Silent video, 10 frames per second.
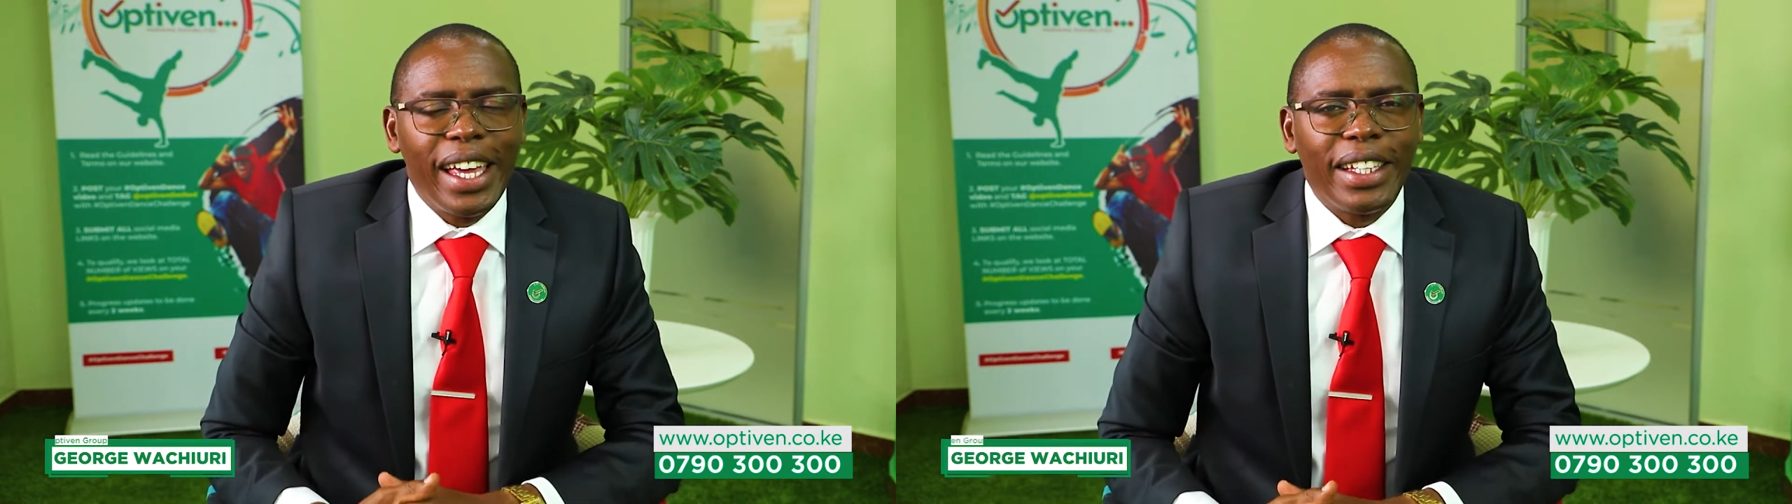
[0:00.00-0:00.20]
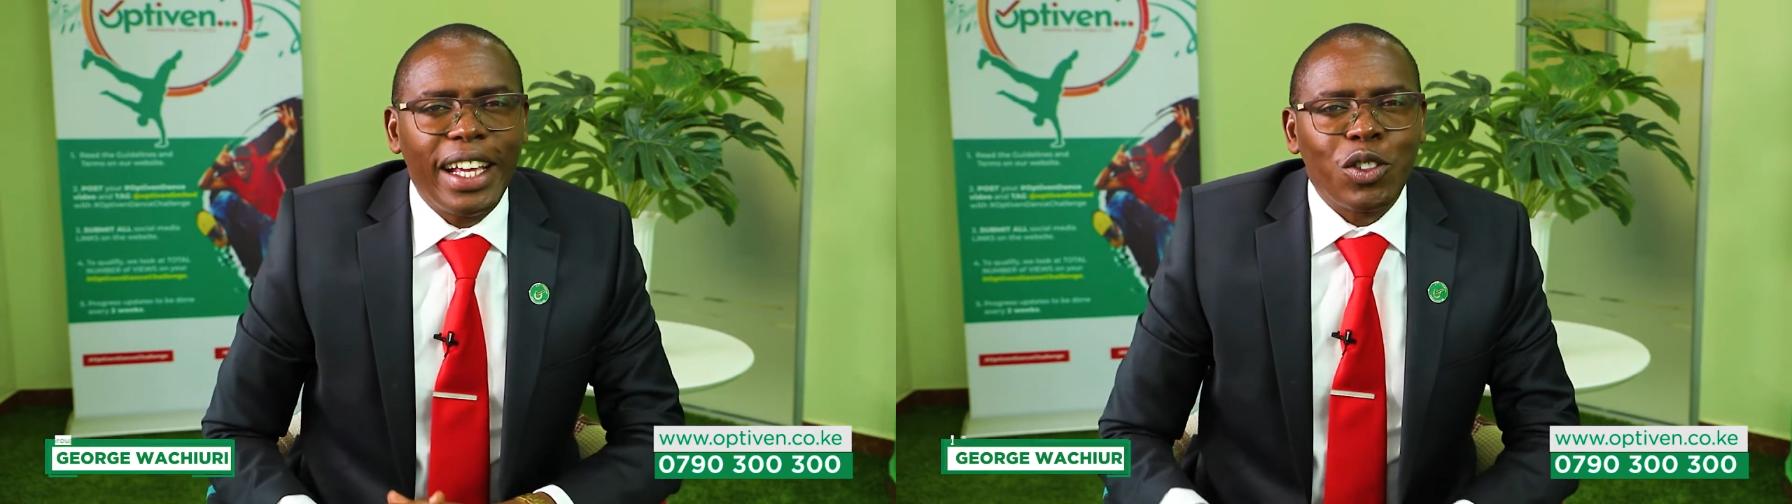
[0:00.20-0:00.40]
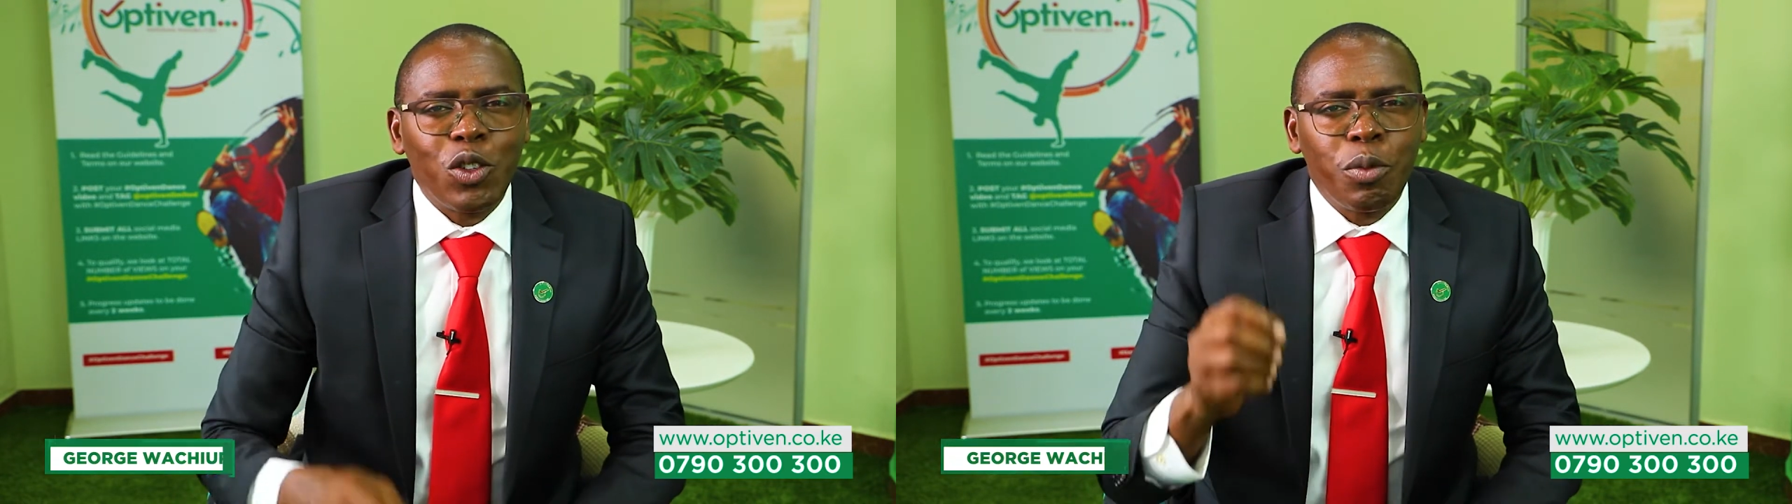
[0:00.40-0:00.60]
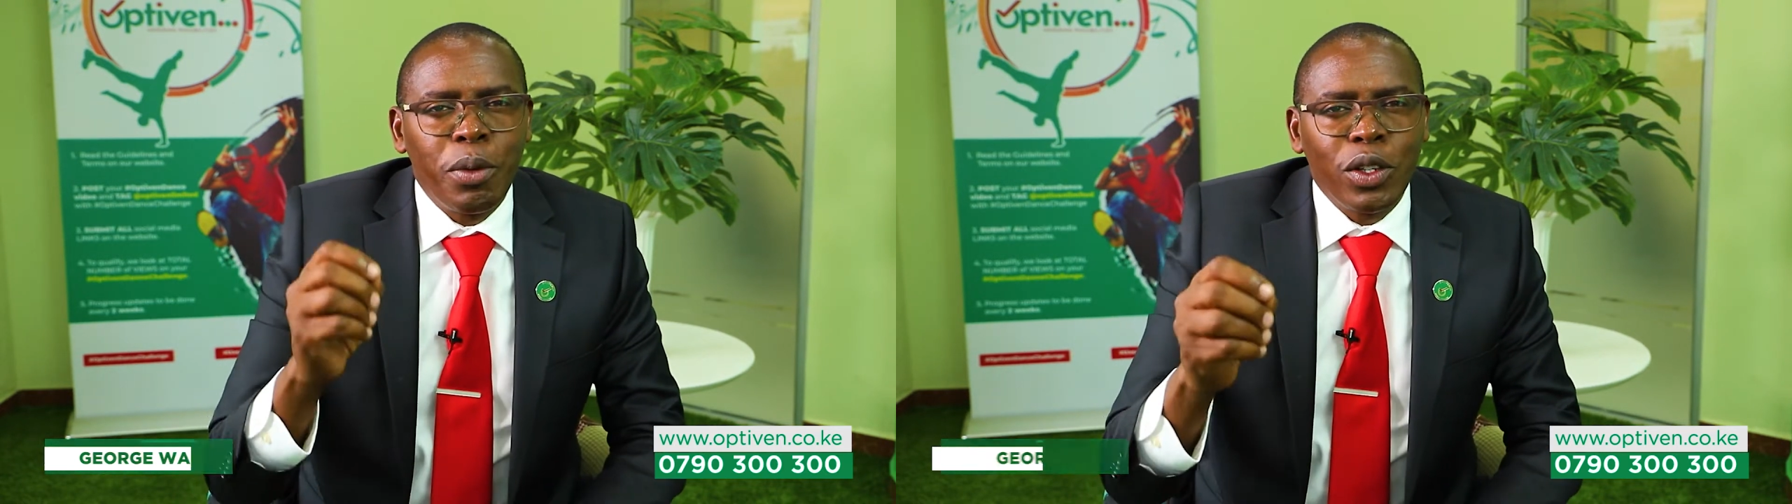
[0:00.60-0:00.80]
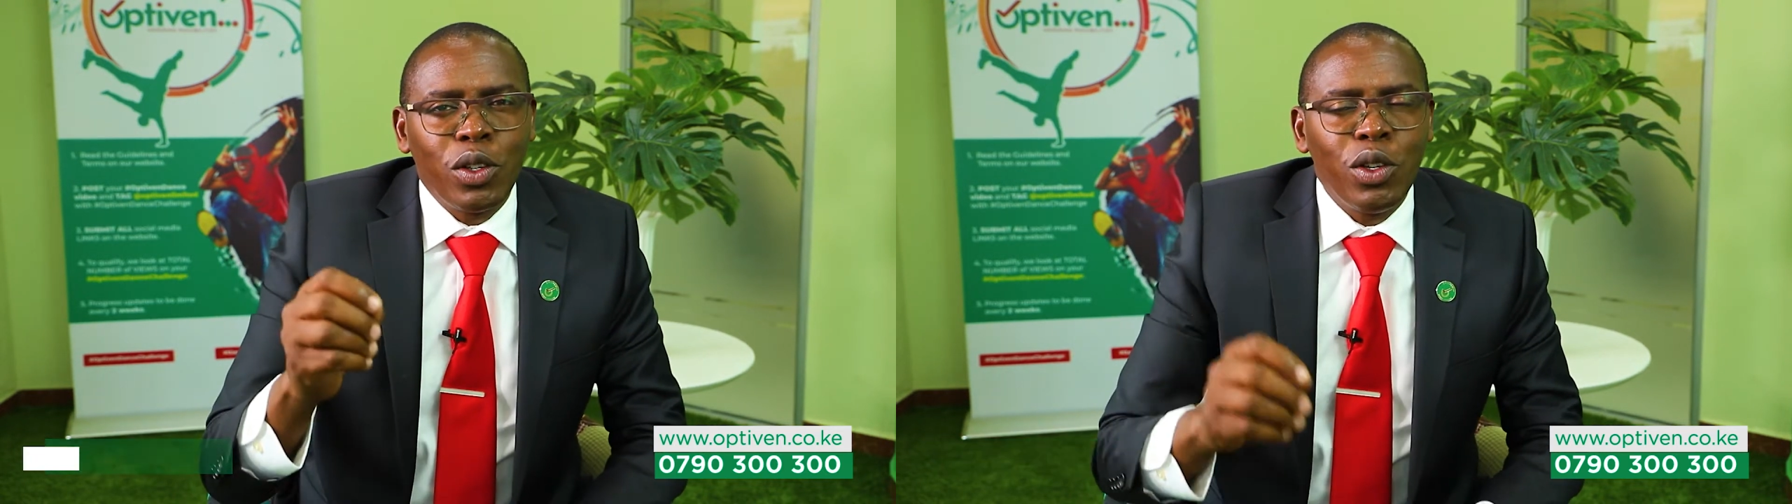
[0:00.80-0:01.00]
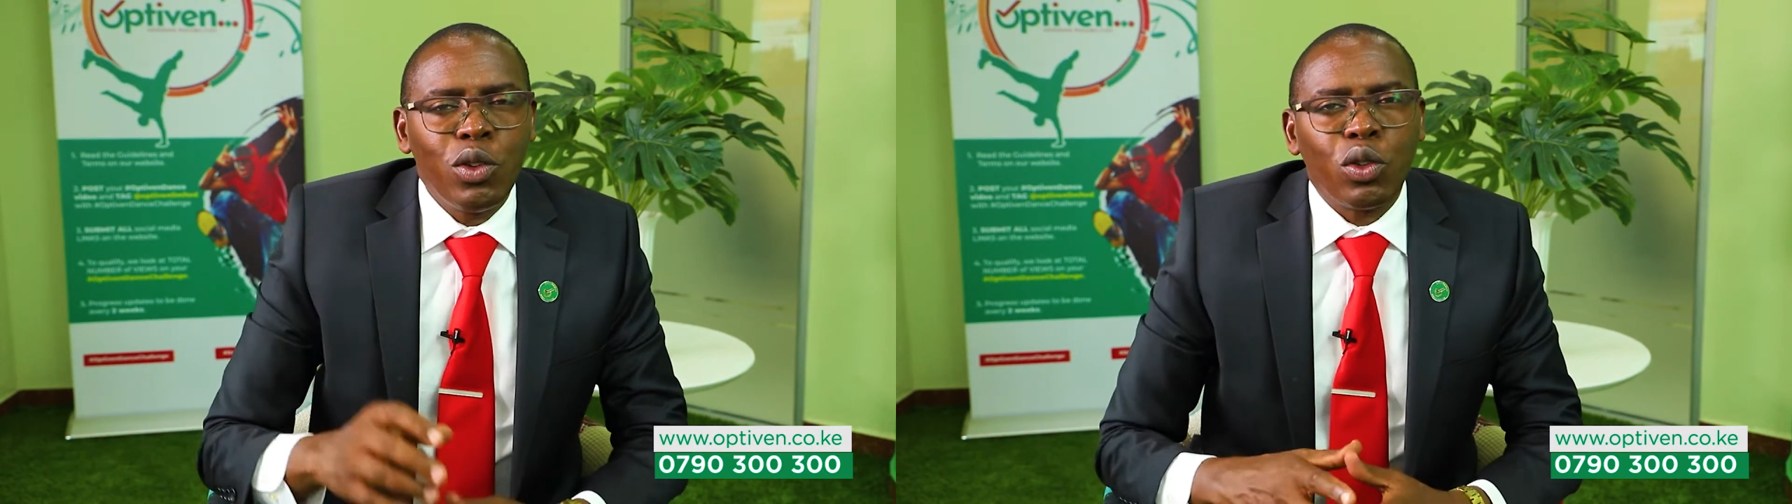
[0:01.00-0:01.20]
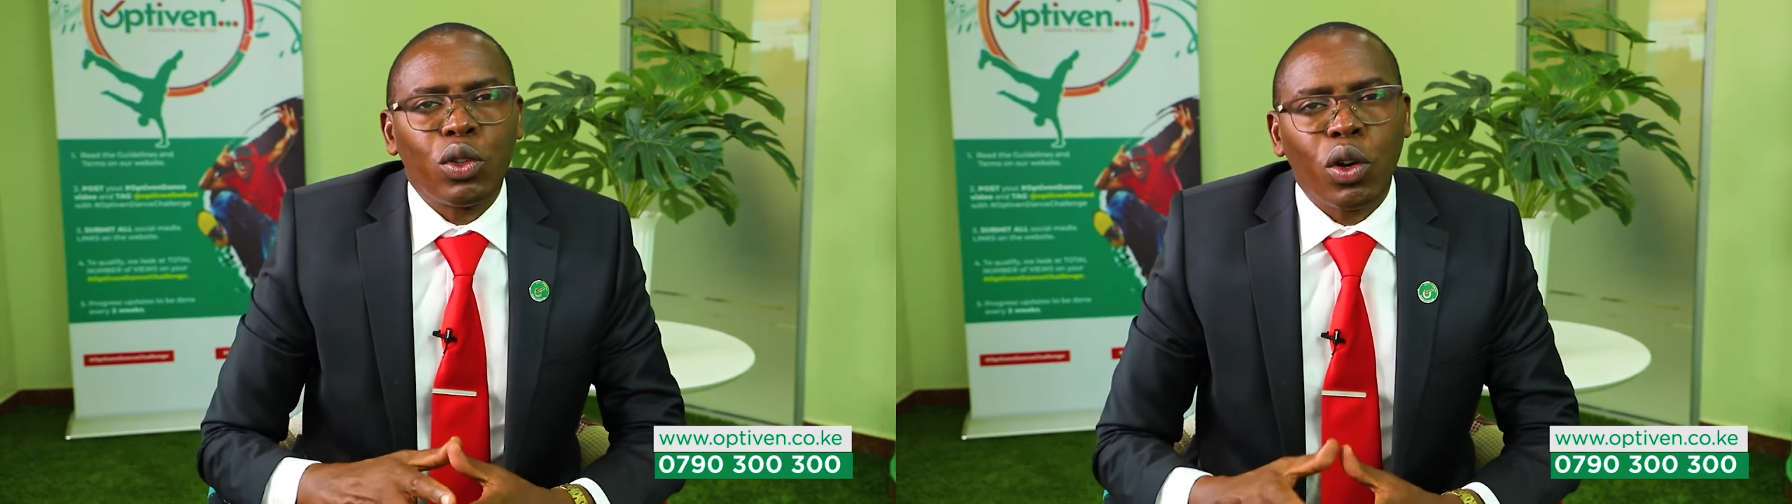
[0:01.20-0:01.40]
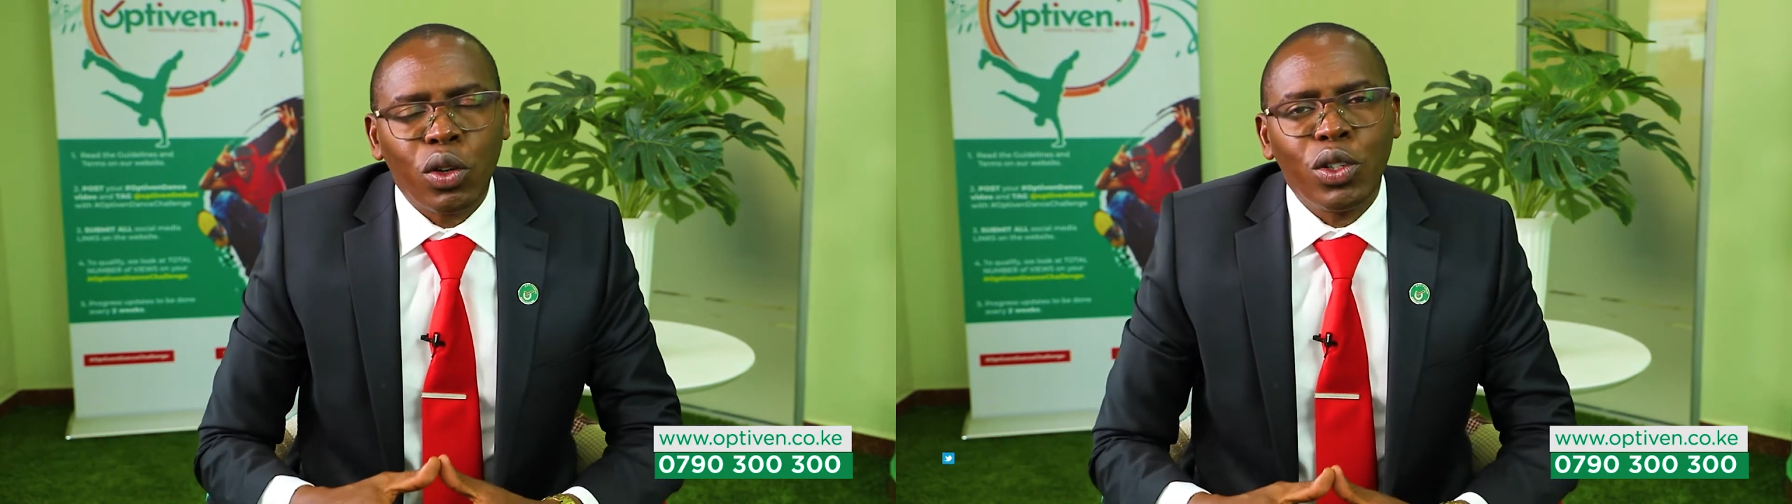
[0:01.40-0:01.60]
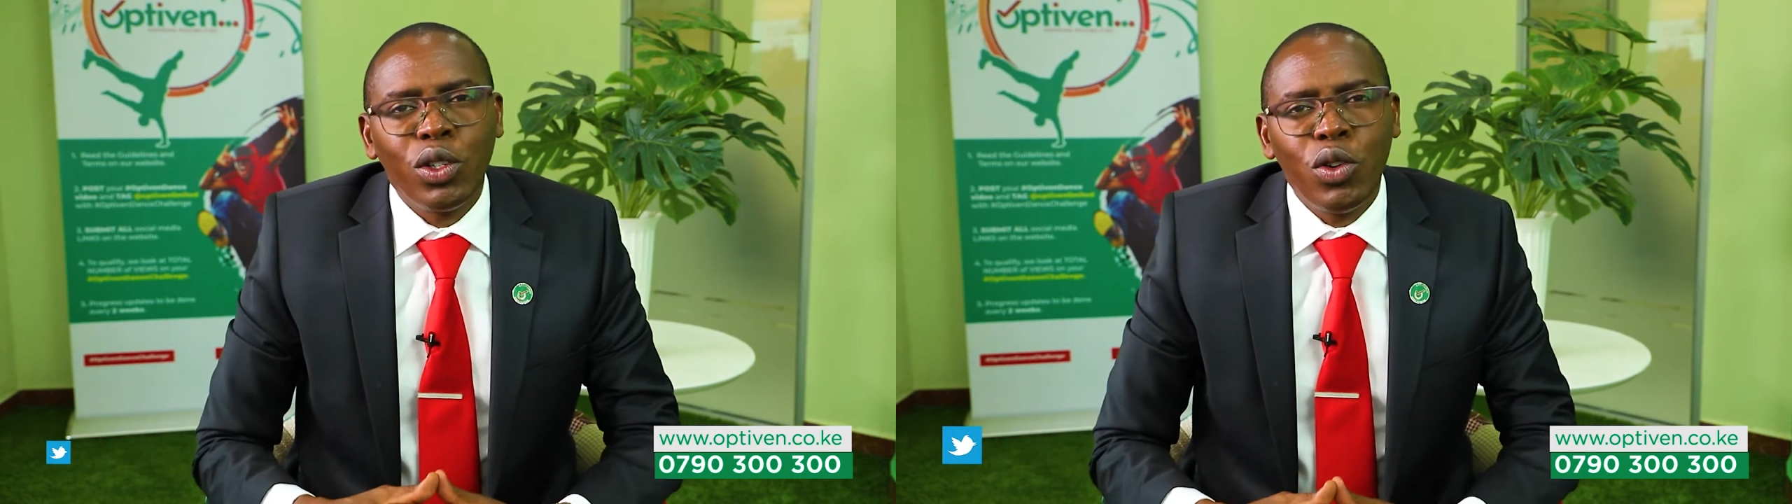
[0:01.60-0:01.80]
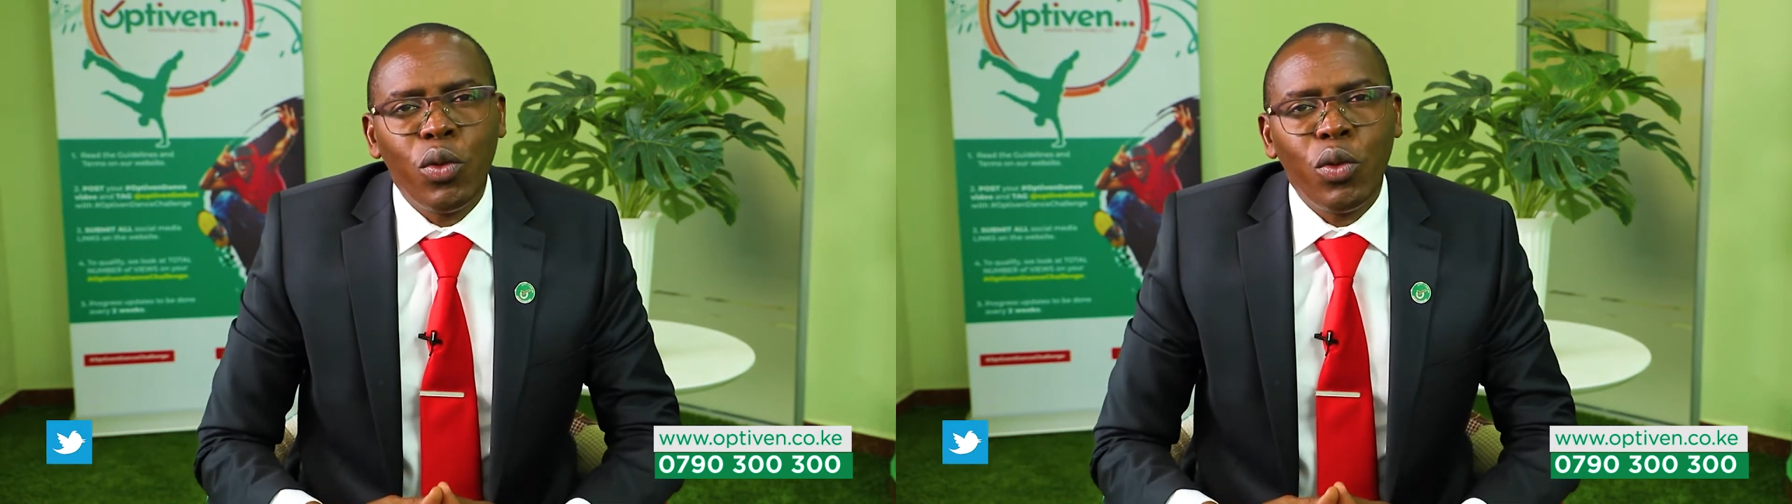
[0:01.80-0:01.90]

uh, just to speak to you, to talk to you.